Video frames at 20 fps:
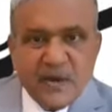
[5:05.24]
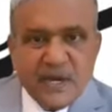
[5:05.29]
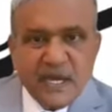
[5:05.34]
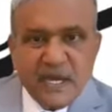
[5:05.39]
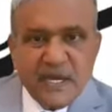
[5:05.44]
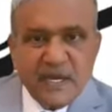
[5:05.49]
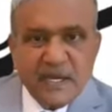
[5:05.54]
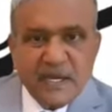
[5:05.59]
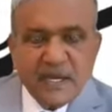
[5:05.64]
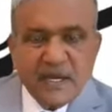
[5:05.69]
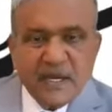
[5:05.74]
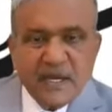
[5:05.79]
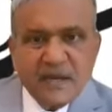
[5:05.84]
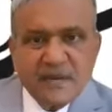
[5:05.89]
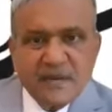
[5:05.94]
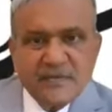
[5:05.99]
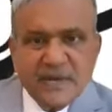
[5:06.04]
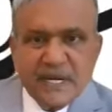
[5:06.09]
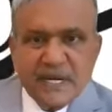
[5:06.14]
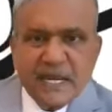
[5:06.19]
Okay.
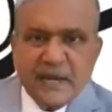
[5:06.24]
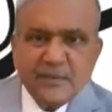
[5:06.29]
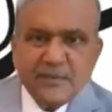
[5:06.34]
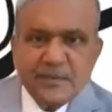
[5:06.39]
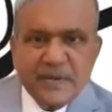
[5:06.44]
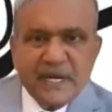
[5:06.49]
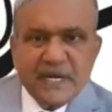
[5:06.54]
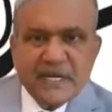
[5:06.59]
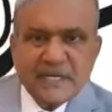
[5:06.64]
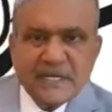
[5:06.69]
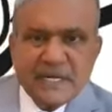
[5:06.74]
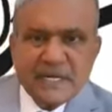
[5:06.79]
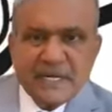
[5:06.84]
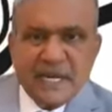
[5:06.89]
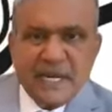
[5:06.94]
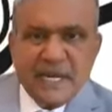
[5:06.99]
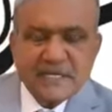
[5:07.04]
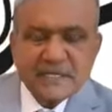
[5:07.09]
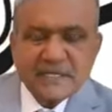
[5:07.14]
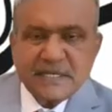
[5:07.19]
When I paid the
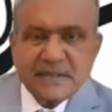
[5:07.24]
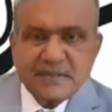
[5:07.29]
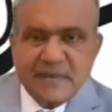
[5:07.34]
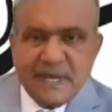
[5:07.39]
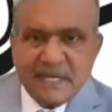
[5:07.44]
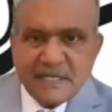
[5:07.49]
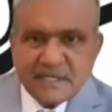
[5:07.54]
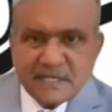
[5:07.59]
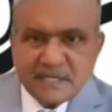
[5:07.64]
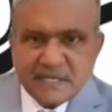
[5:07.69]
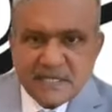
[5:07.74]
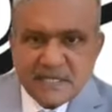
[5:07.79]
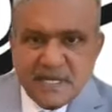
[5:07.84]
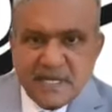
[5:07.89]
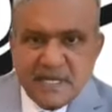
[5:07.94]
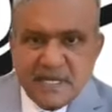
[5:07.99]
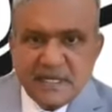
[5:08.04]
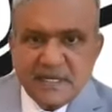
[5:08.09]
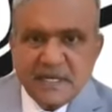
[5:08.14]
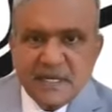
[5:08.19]
tax in my
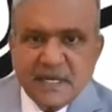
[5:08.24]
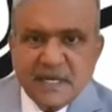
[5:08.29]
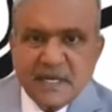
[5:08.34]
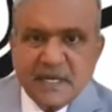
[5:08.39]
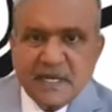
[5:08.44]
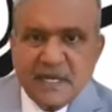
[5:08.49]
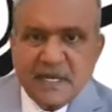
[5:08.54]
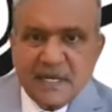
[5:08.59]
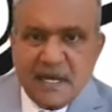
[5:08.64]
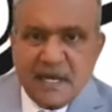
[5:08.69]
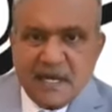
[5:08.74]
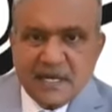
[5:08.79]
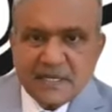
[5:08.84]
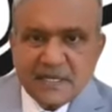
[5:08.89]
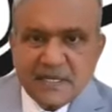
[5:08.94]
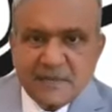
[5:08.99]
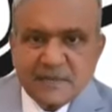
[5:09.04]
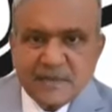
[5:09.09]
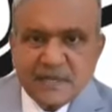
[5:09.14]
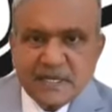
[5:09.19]
state, in
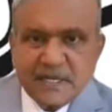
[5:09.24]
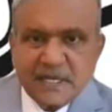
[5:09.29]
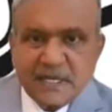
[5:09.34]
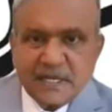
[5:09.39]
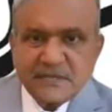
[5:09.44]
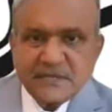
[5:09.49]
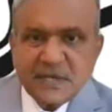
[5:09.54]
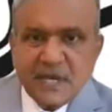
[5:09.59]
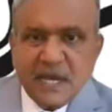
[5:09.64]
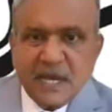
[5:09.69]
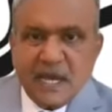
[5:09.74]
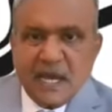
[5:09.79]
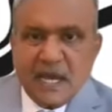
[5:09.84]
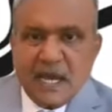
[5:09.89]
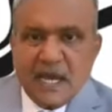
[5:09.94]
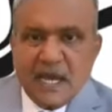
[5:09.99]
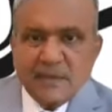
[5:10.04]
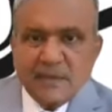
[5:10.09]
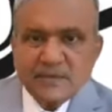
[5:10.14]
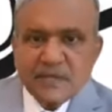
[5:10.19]
Andhra Pradesh,
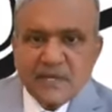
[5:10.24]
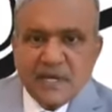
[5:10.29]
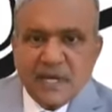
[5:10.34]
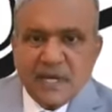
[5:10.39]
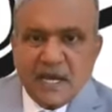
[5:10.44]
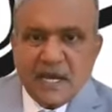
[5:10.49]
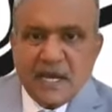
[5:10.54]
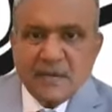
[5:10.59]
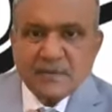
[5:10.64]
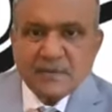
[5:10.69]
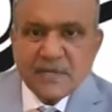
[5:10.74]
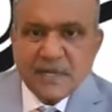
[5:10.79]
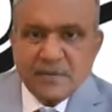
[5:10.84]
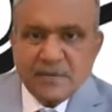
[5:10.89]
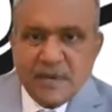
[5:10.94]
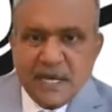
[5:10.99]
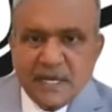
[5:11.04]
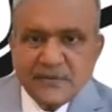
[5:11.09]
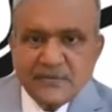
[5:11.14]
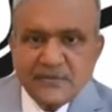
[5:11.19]
I am the
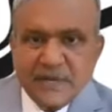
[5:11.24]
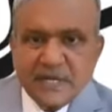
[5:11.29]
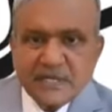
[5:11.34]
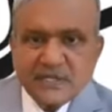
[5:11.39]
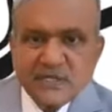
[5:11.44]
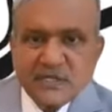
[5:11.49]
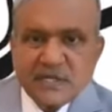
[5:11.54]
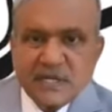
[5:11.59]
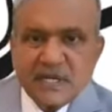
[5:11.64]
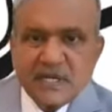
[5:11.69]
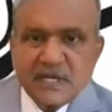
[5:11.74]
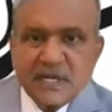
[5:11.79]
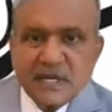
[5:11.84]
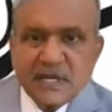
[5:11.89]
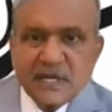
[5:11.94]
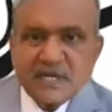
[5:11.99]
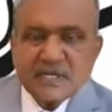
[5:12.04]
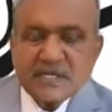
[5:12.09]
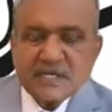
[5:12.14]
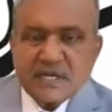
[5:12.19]
manufacturer.
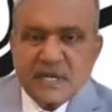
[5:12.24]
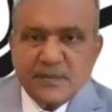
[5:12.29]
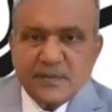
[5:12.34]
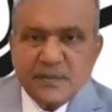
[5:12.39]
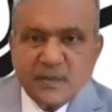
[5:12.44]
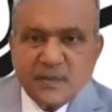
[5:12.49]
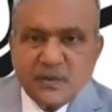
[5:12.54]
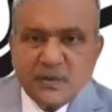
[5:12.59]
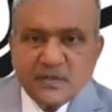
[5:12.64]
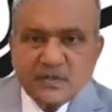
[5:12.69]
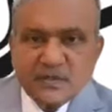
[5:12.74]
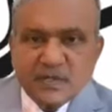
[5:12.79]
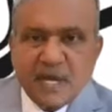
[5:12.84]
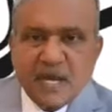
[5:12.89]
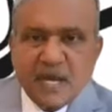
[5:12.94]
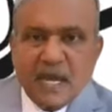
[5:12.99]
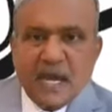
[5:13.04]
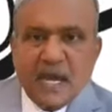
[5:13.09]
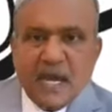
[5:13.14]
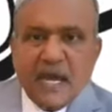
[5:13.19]
Suppose
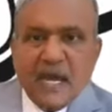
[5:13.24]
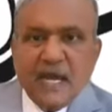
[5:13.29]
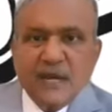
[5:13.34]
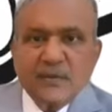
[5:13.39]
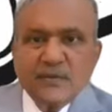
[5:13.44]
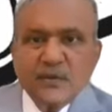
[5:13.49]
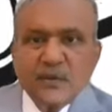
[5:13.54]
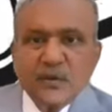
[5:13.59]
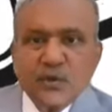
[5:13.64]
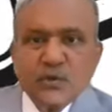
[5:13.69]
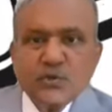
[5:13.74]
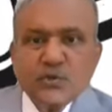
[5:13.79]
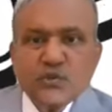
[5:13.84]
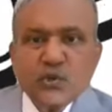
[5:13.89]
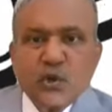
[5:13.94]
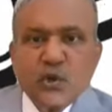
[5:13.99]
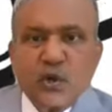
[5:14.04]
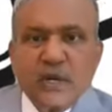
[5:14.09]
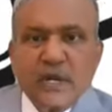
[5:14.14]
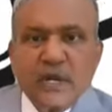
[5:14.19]
I have
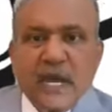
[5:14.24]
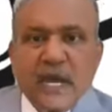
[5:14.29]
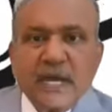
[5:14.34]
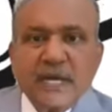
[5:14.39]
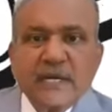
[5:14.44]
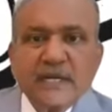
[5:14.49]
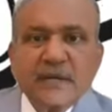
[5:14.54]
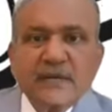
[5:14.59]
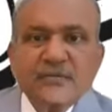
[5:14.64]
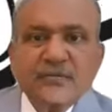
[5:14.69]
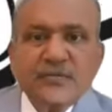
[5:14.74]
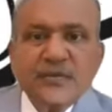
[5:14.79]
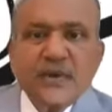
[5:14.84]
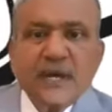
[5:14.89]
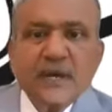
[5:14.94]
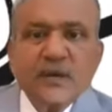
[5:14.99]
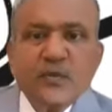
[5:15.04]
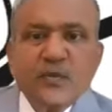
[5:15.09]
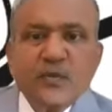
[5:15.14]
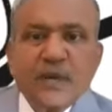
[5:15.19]
sold the item
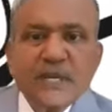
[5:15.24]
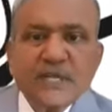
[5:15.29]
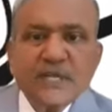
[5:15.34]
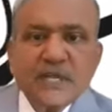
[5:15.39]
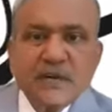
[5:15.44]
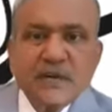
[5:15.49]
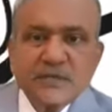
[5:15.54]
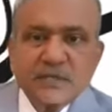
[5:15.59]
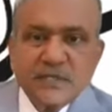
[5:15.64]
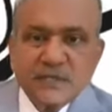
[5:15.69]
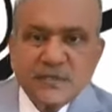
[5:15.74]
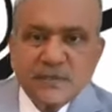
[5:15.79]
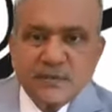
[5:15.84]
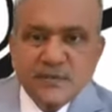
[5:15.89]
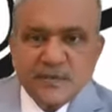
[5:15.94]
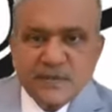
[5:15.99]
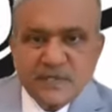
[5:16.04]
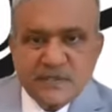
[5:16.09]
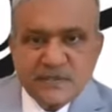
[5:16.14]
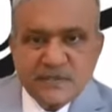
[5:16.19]
for 1,000
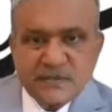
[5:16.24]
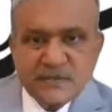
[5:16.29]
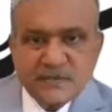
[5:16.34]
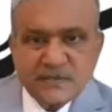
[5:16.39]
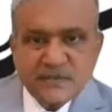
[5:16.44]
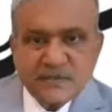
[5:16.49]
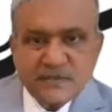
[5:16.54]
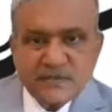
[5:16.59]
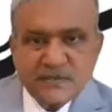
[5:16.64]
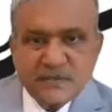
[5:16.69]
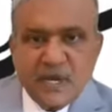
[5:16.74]
rupees.